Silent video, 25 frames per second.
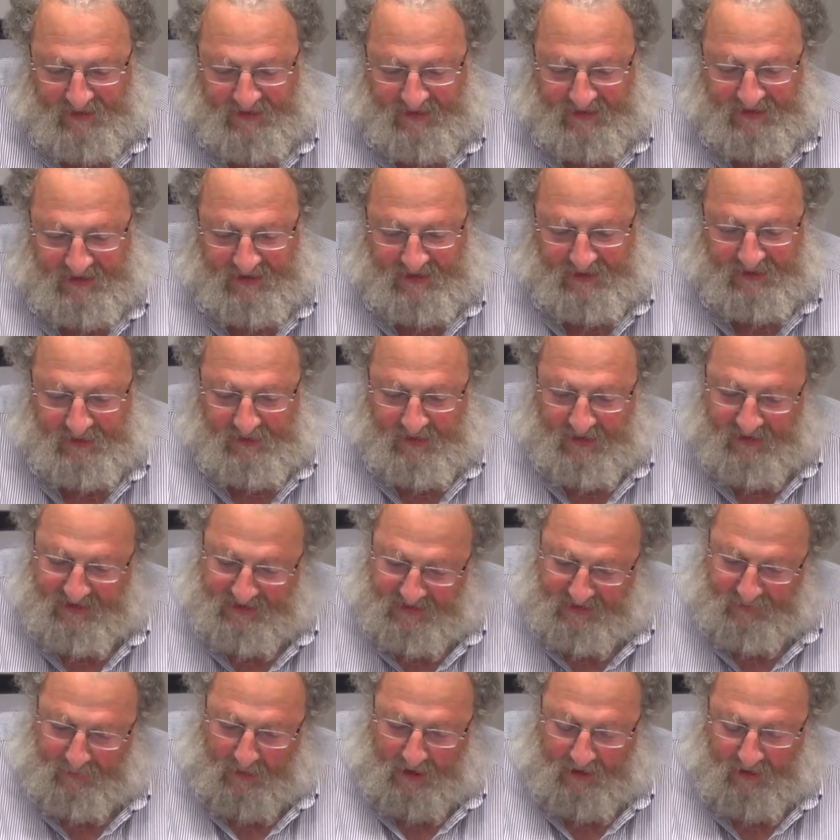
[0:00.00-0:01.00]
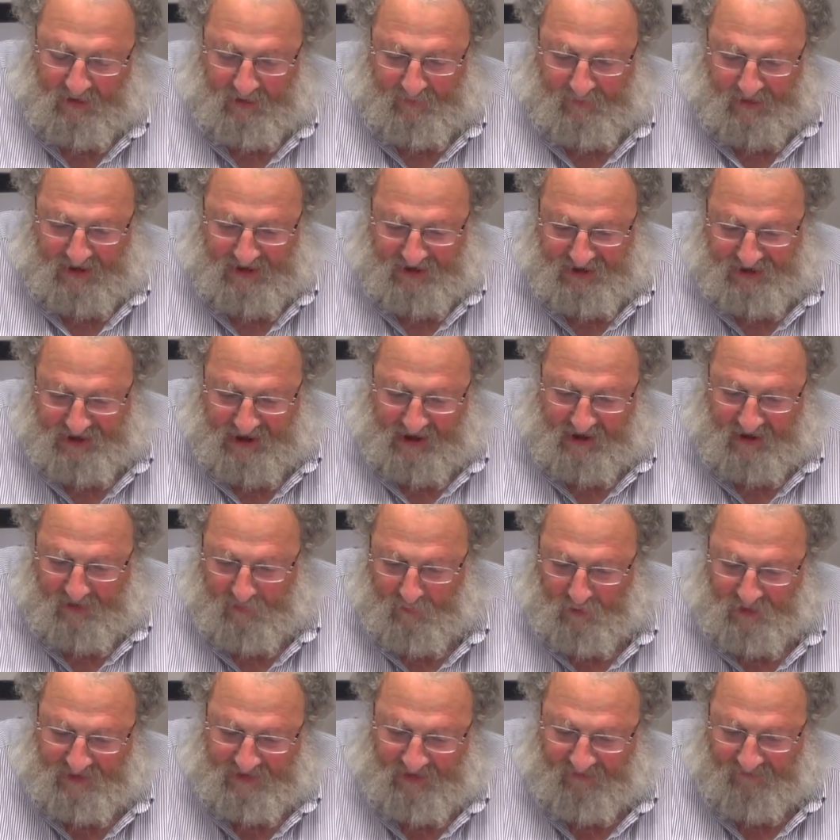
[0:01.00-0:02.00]
was inspired by Sheikh
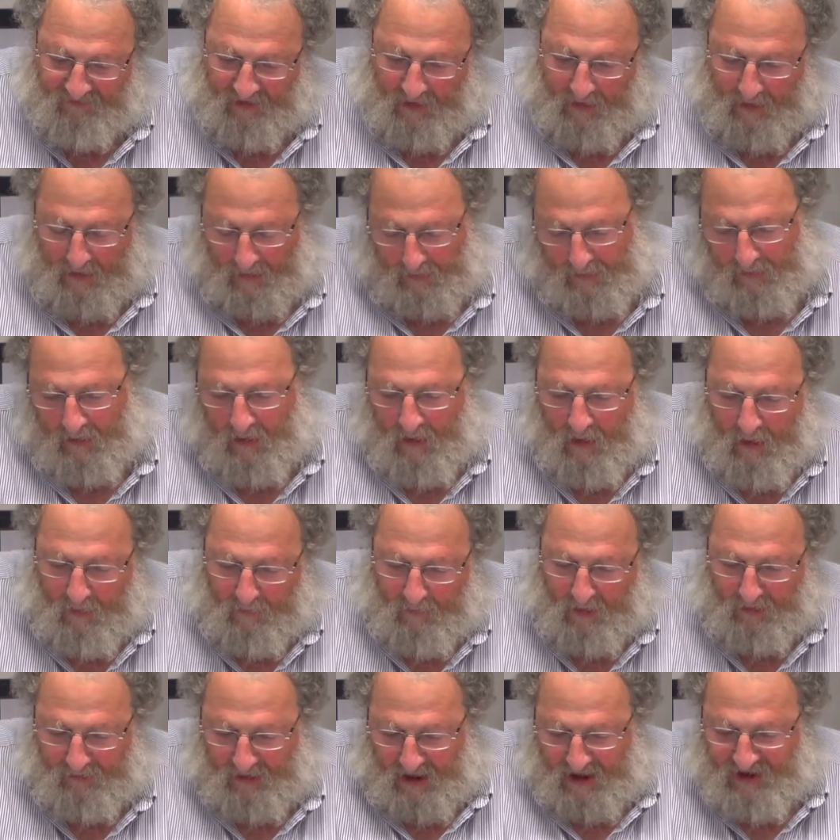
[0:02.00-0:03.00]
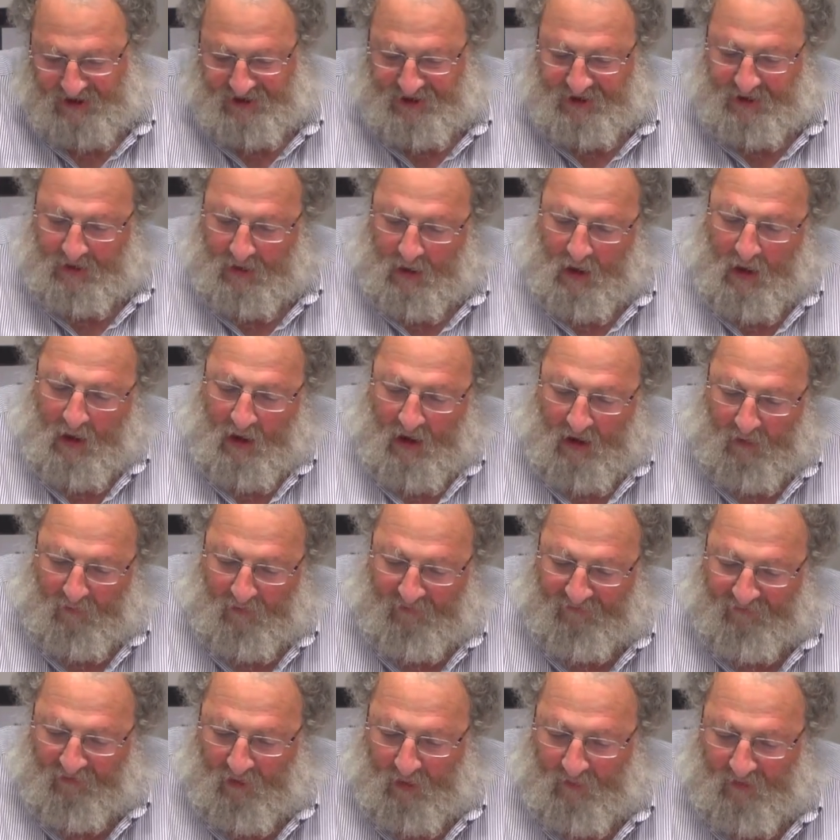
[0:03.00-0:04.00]
Mustafa al-Maraji, a
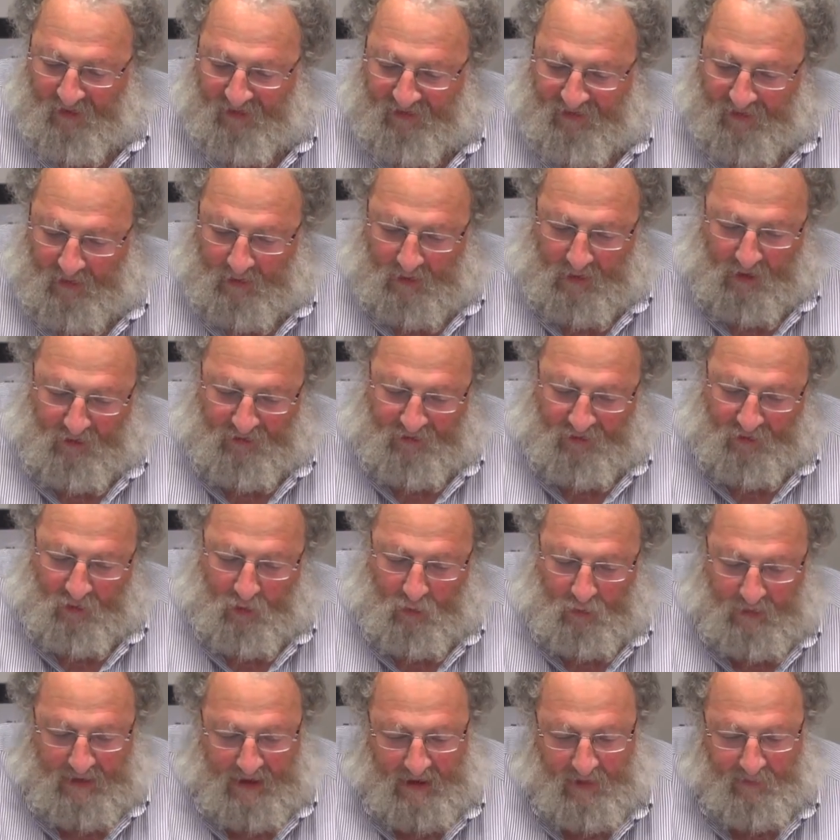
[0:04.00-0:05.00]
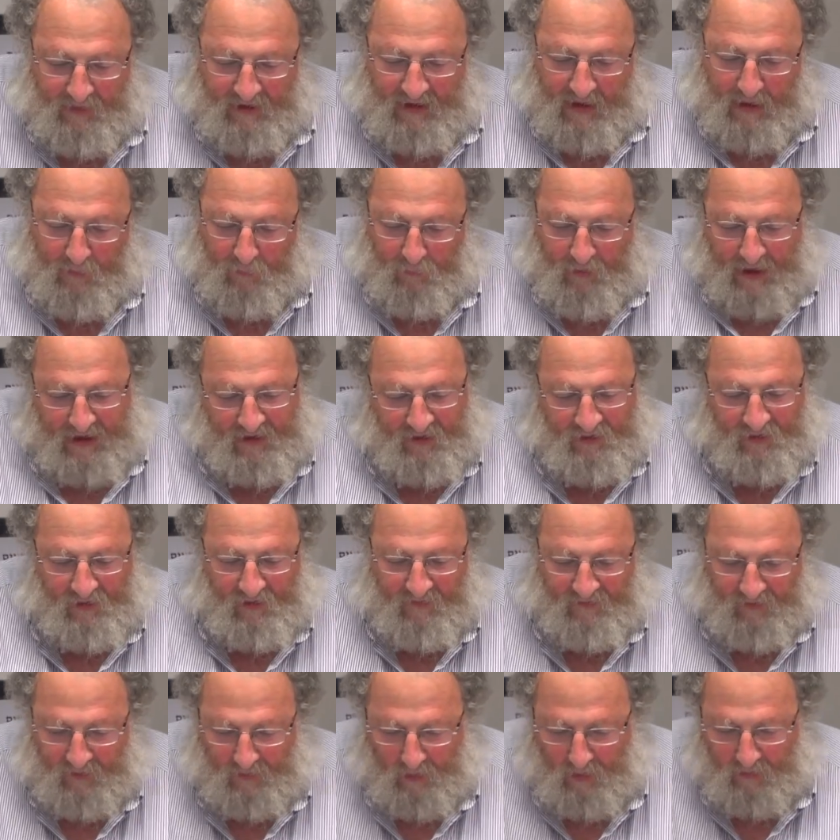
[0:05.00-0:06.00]
reformist theologian who later became rector
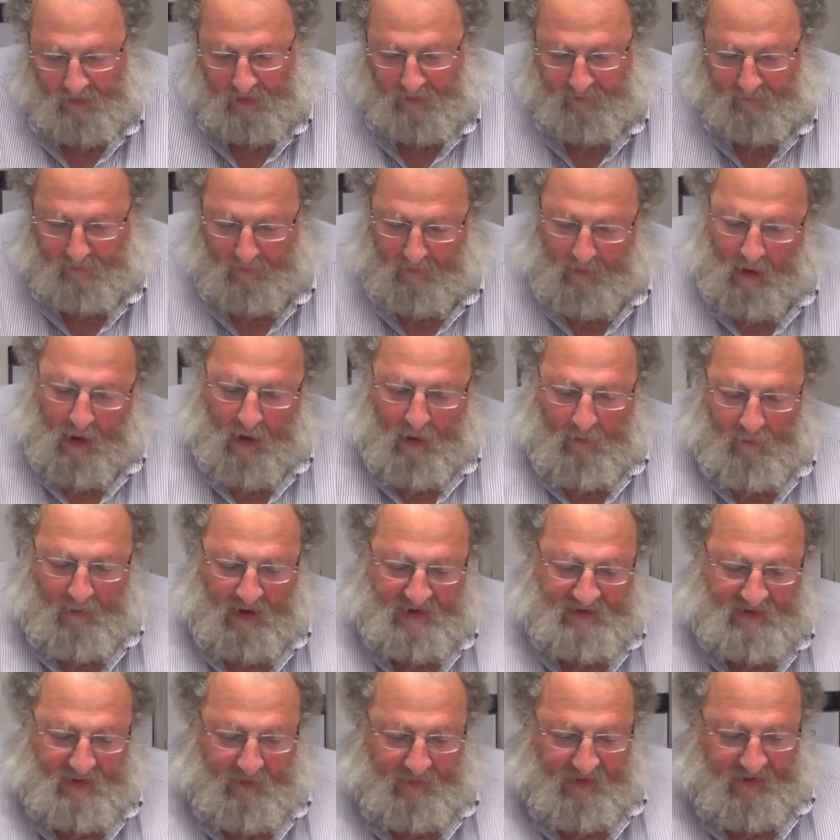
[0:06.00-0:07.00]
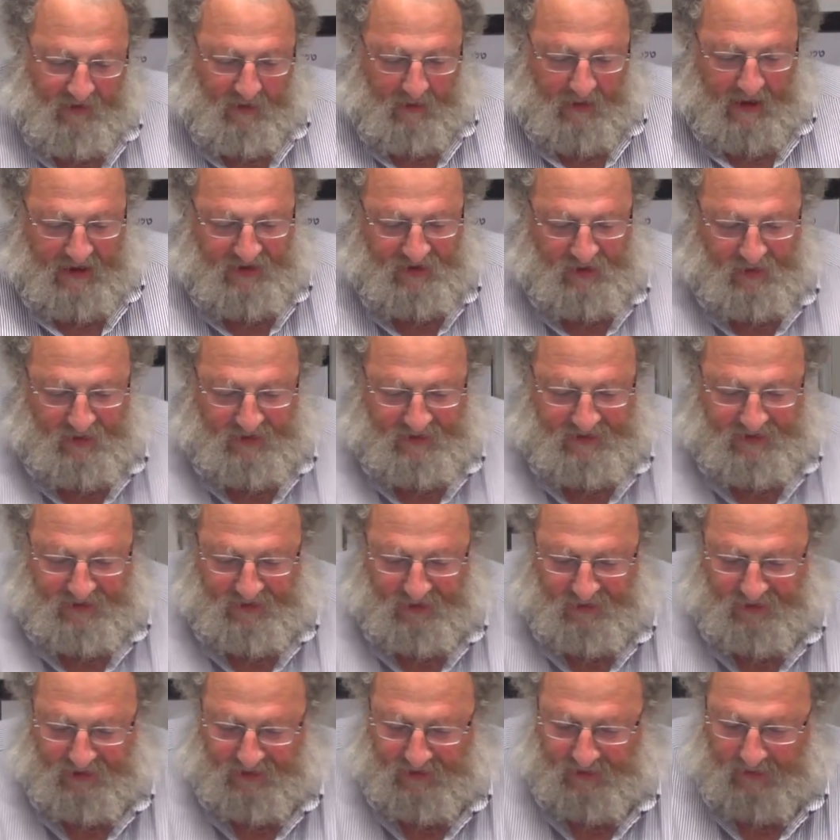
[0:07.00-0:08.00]
of the noted Muslim theological
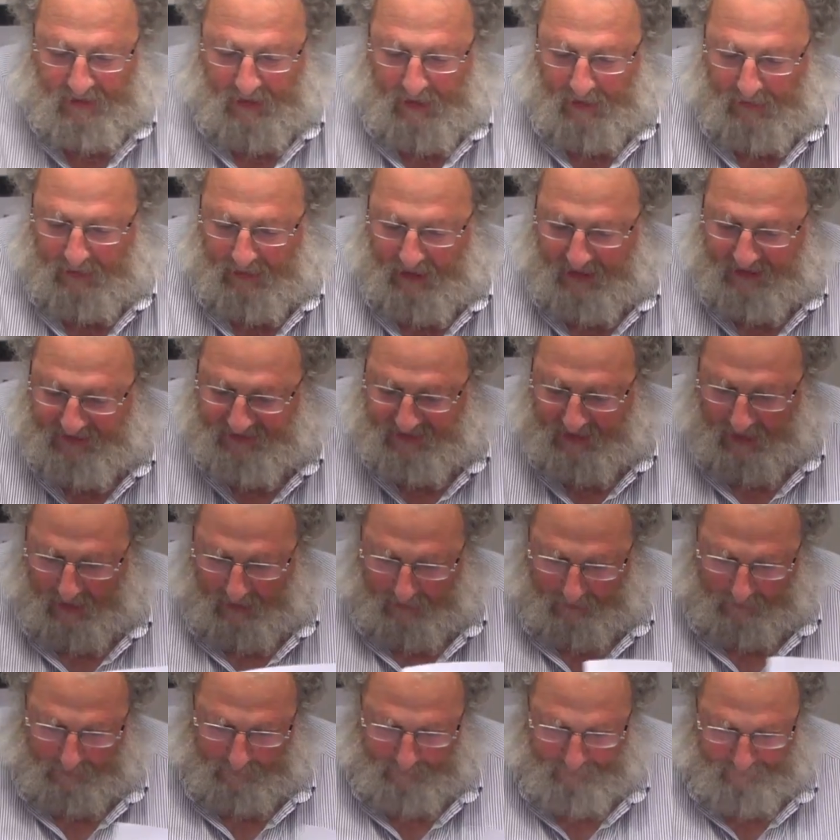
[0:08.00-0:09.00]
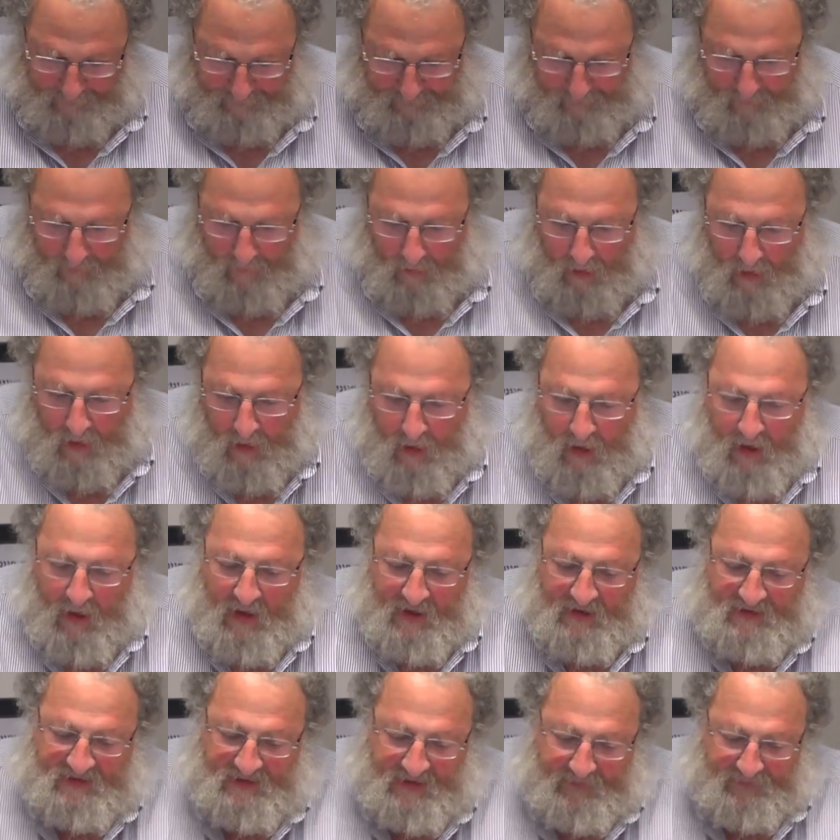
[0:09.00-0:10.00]
institution Al-Azhar.
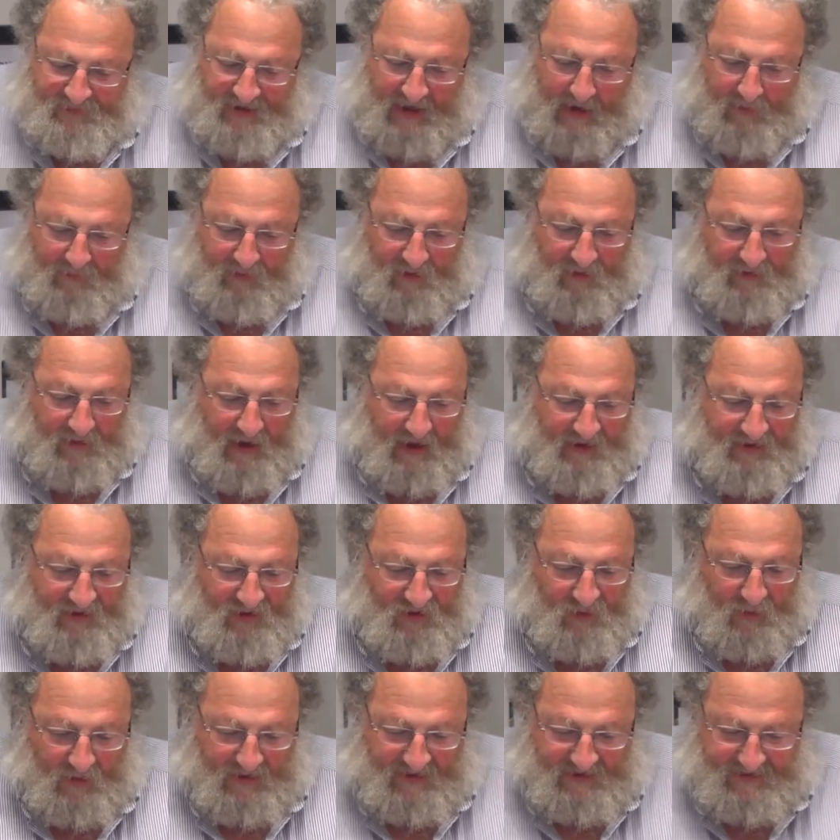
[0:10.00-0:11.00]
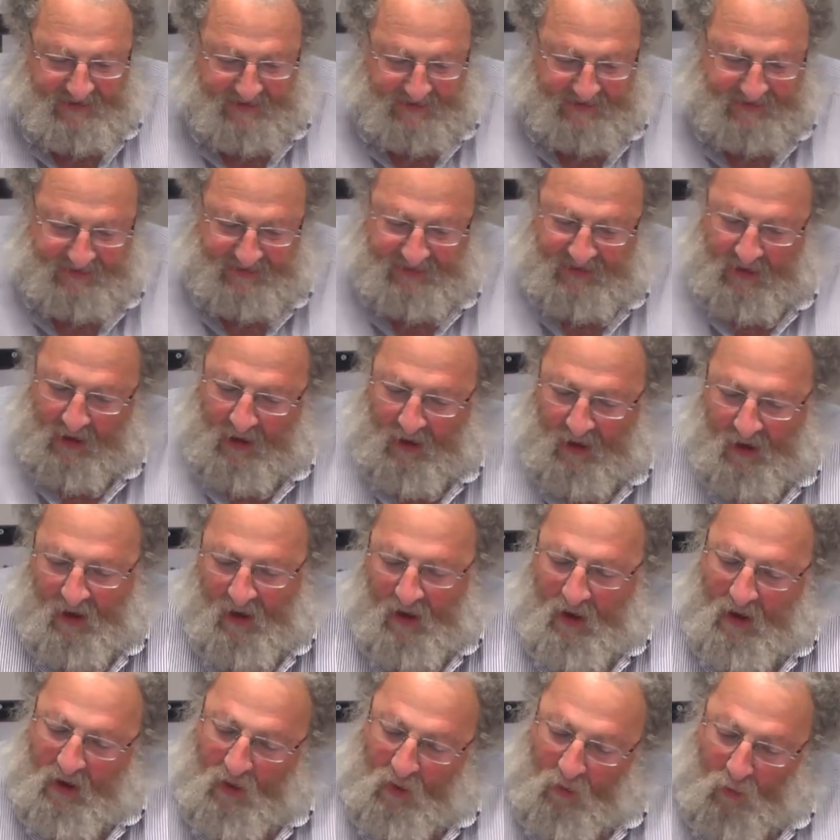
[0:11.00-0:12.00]
In September 1926,
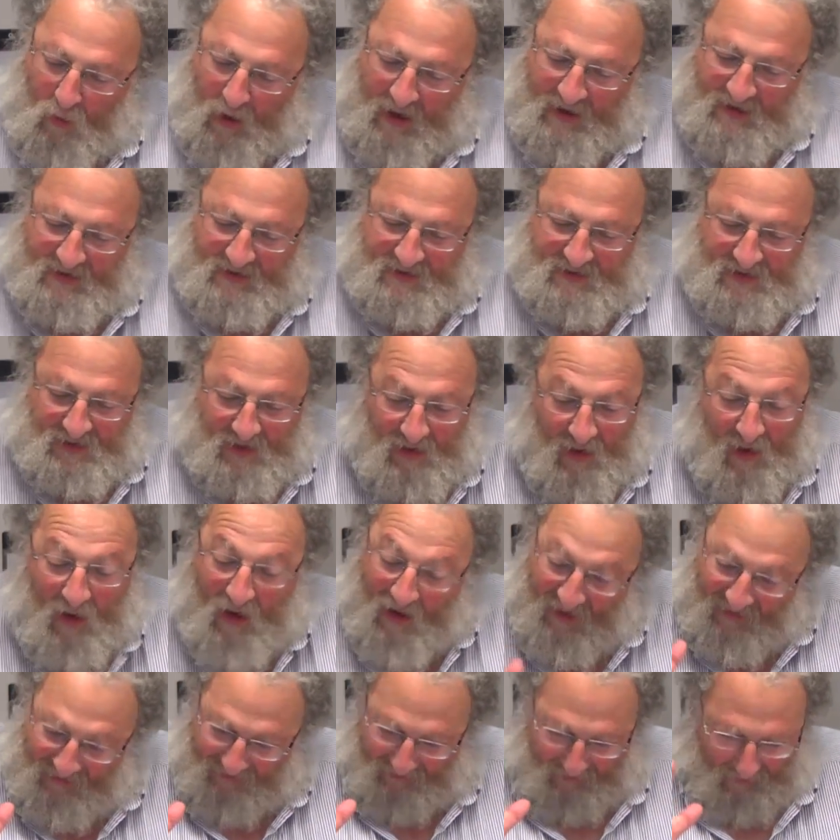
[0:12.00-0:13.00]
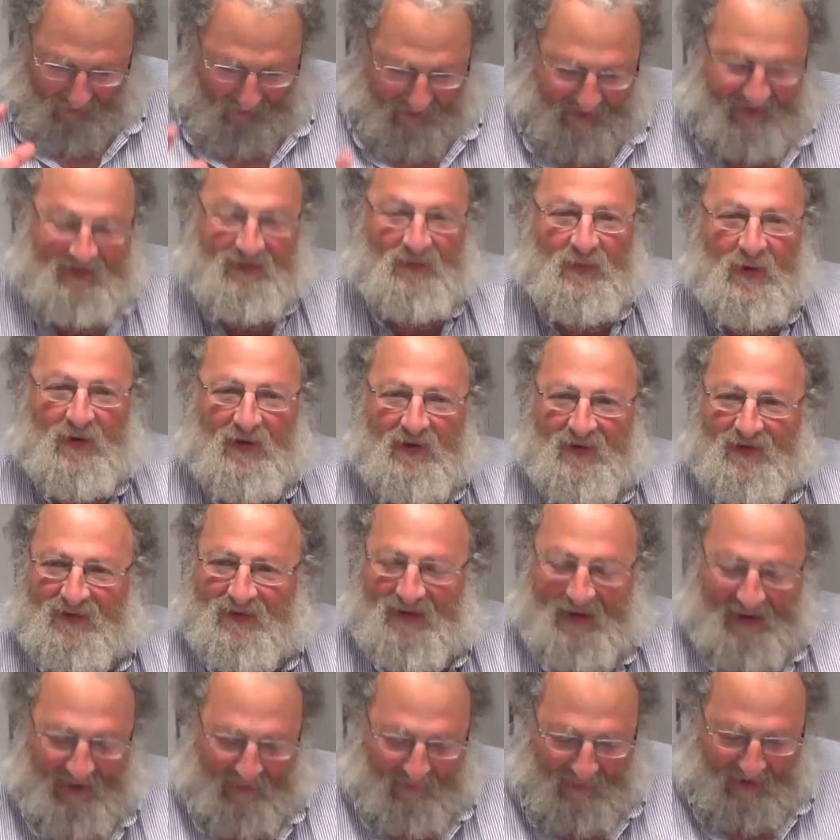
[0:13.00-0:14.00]
Weiss also
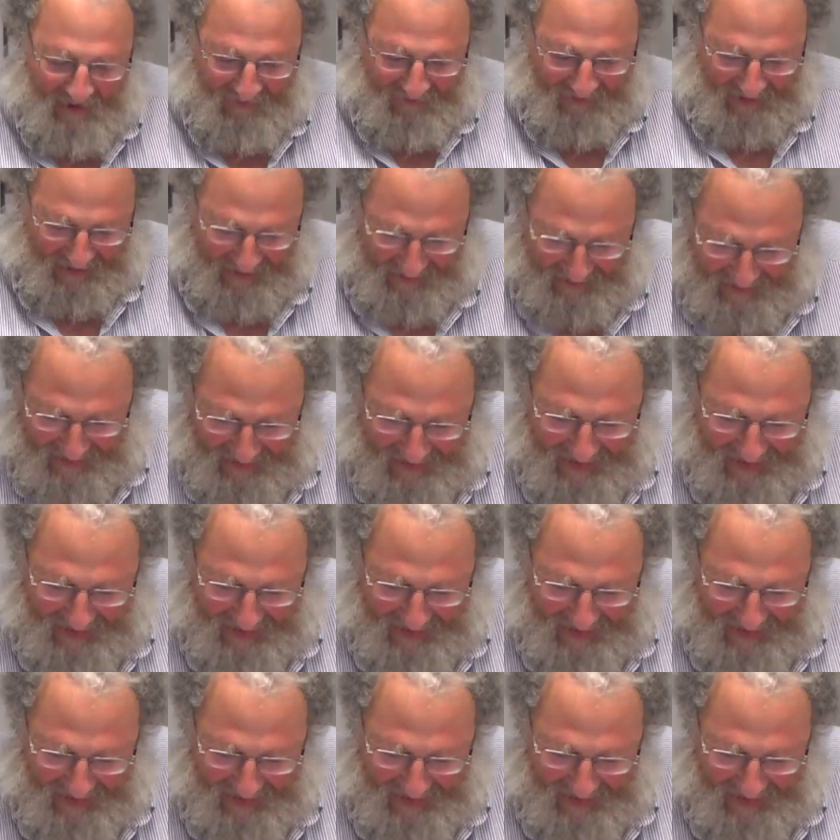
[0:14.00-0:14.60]
experienced an epiphany.